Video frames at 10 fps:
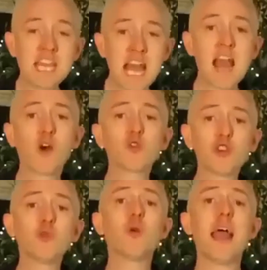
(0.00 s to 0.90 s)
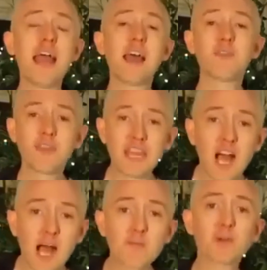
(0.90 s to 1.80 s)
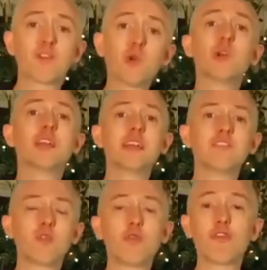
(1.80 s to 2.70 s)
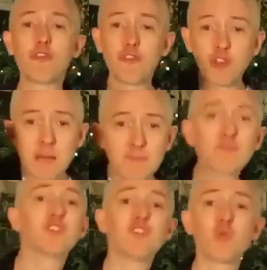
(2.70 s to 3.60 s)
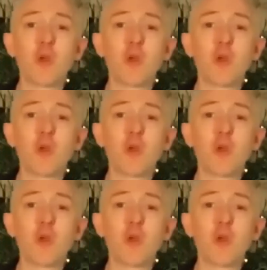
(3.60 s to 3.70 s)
And now you have the opportunity to flip the